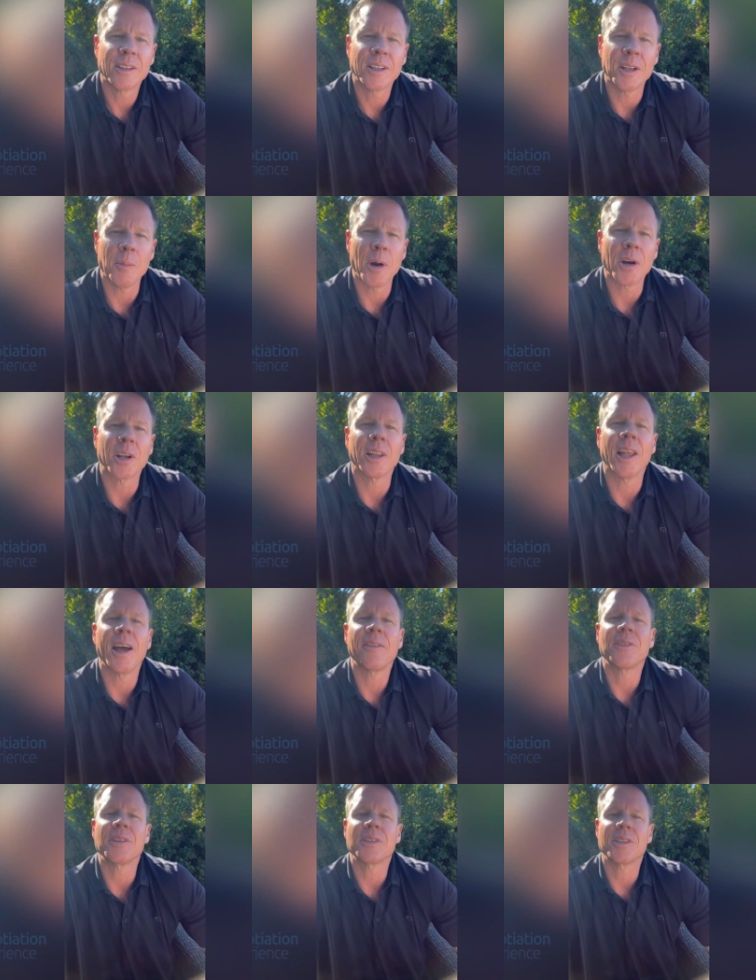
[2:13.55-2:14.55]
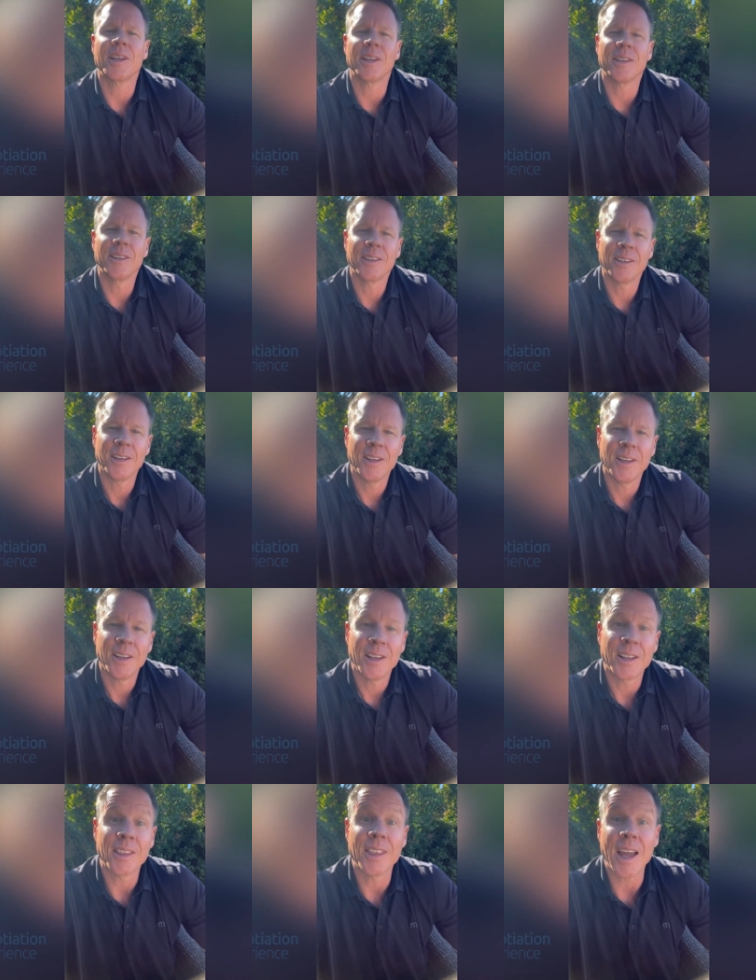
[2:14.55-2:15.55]
The American laughed and said,
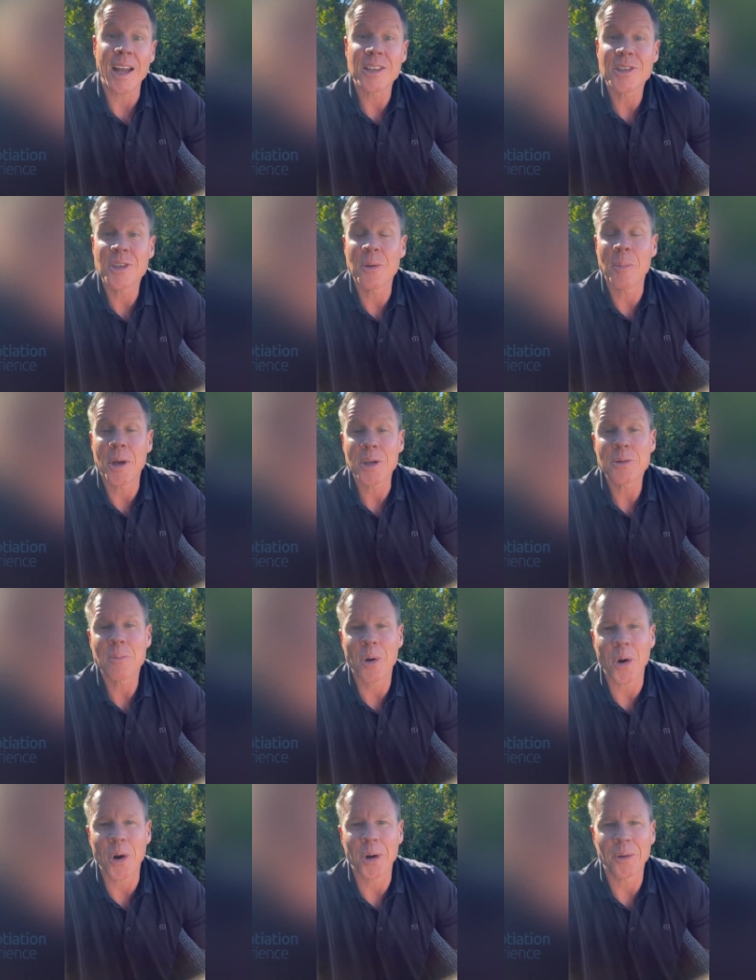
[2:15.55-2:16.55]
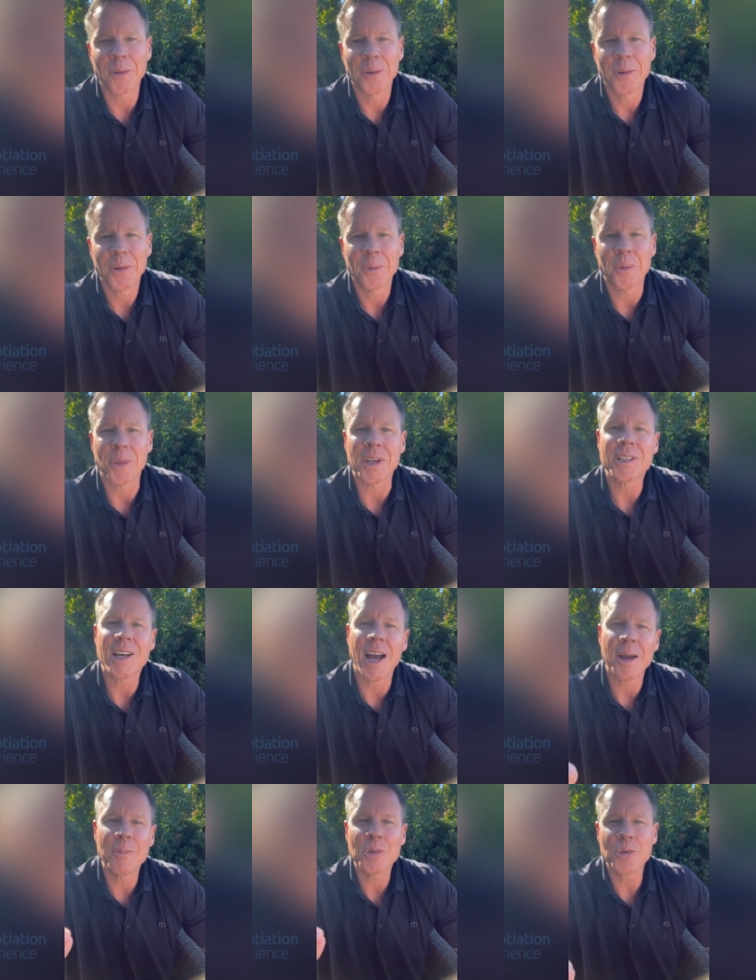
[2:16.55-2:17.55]
That's the best part. When the
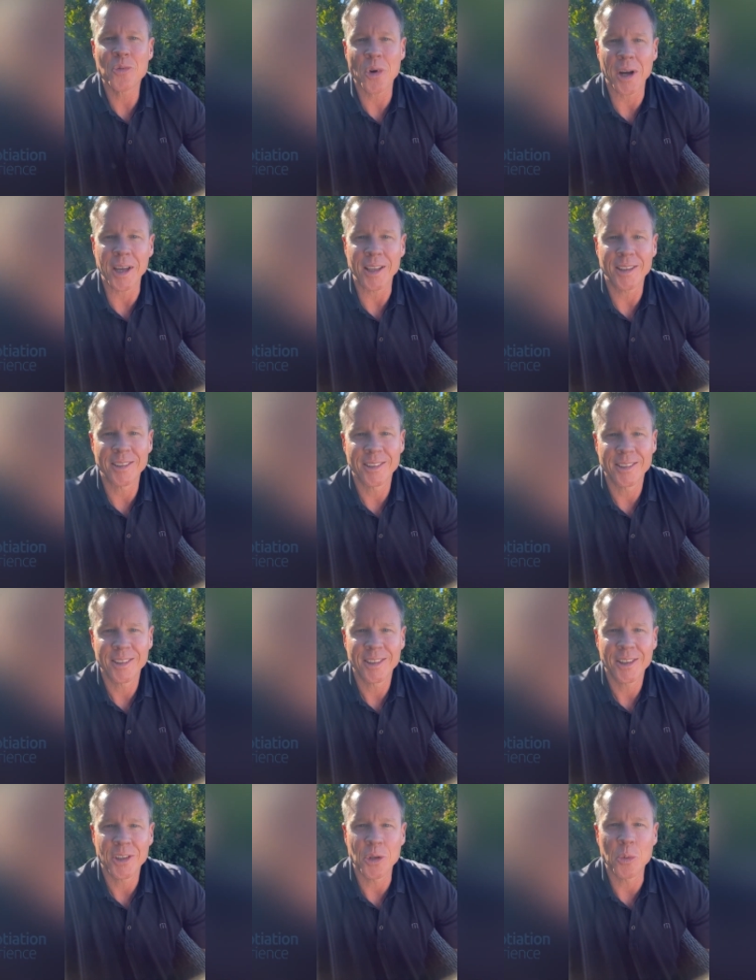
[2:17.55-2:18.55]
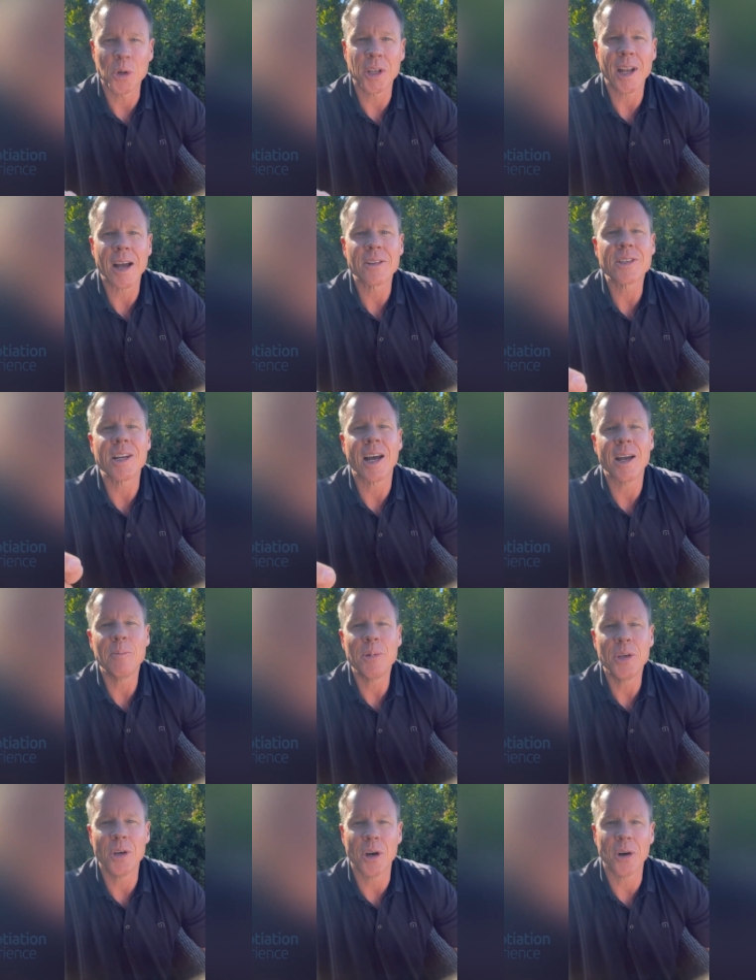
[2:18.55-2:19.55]
time is right, you would announce an
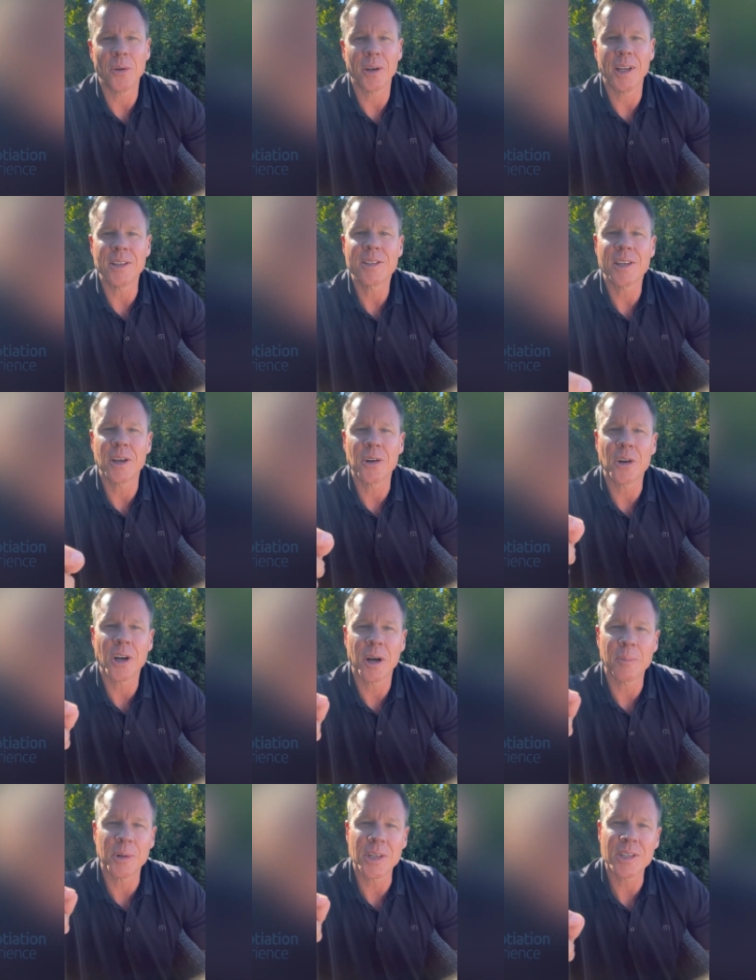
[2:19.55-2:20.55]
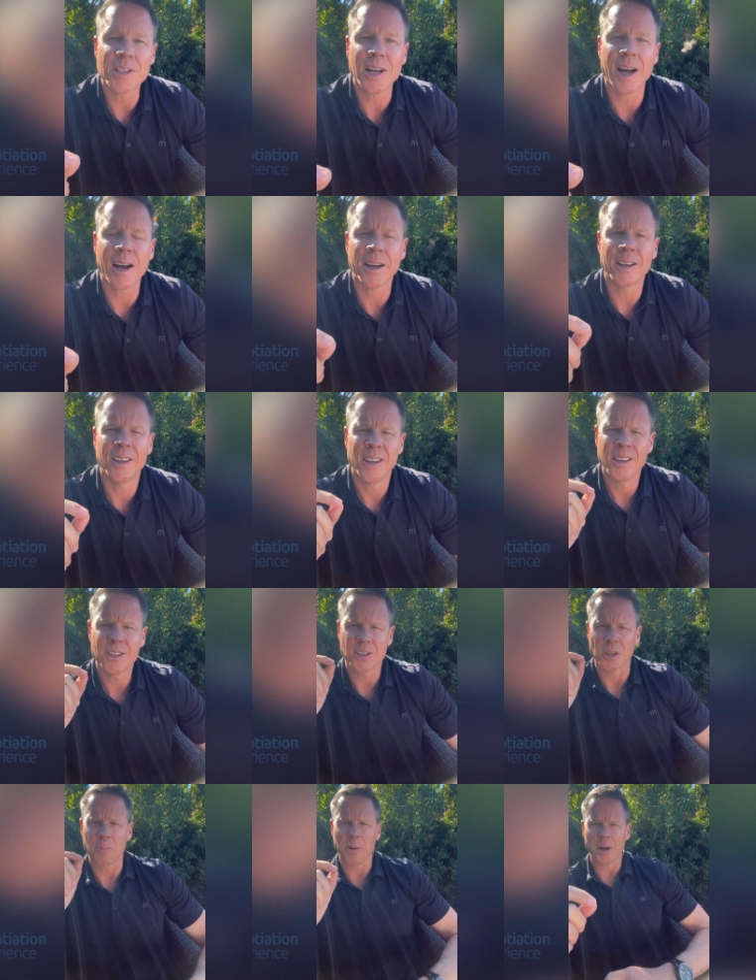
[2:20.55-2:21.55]
IPO and sell your company stock
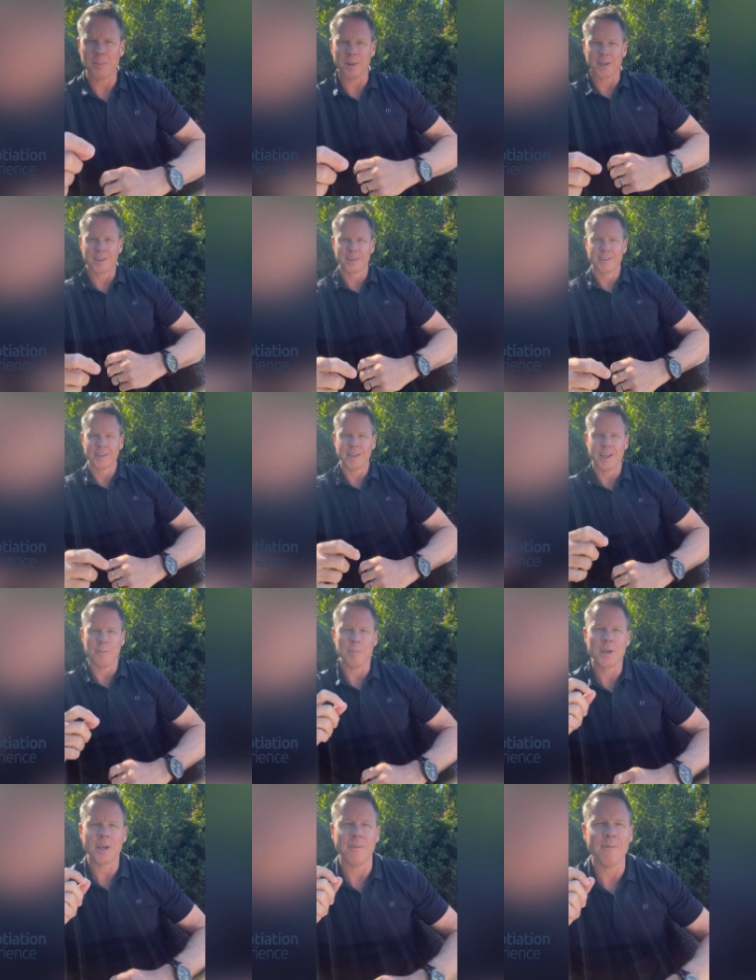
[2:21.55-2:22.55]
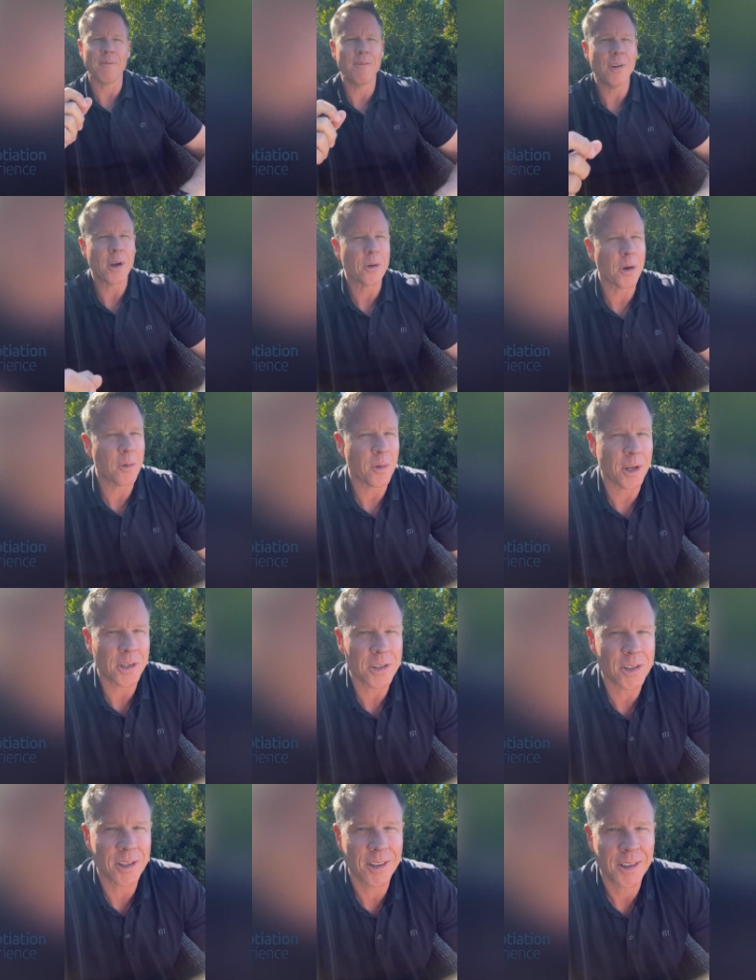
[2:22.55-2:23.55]
to the public and become very
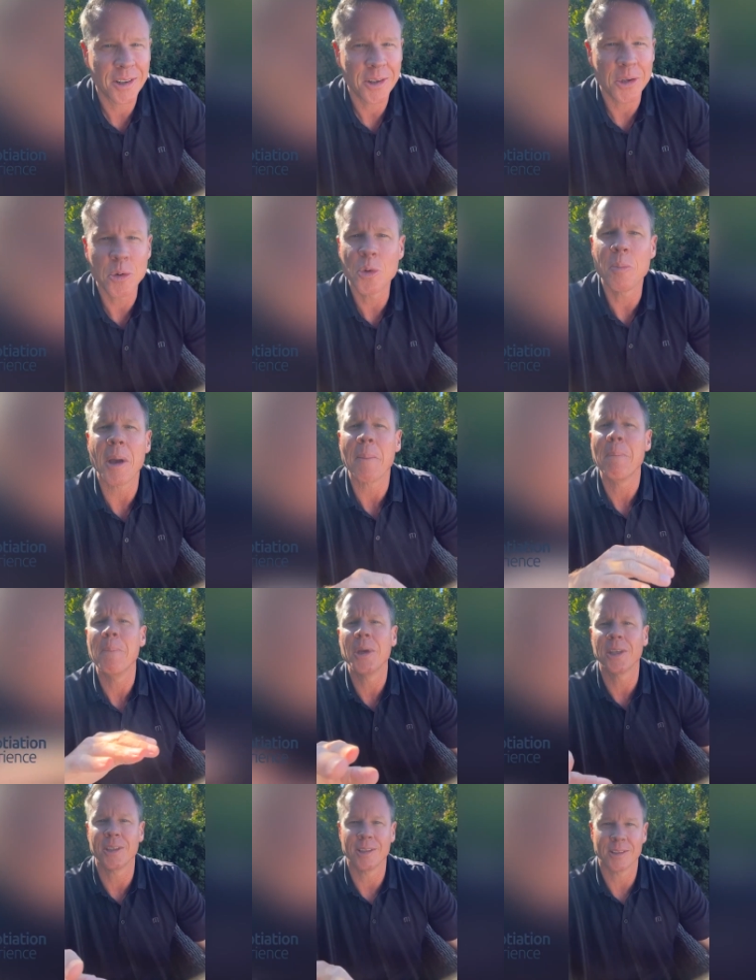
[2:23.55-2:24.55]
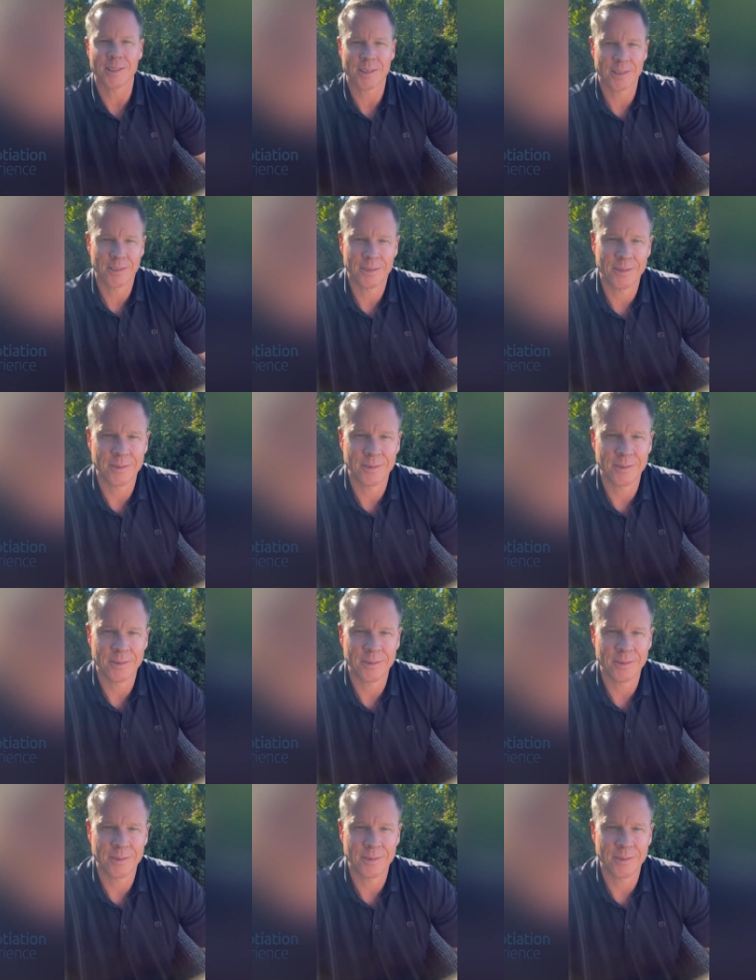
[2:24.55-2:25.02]
rich you would make millions.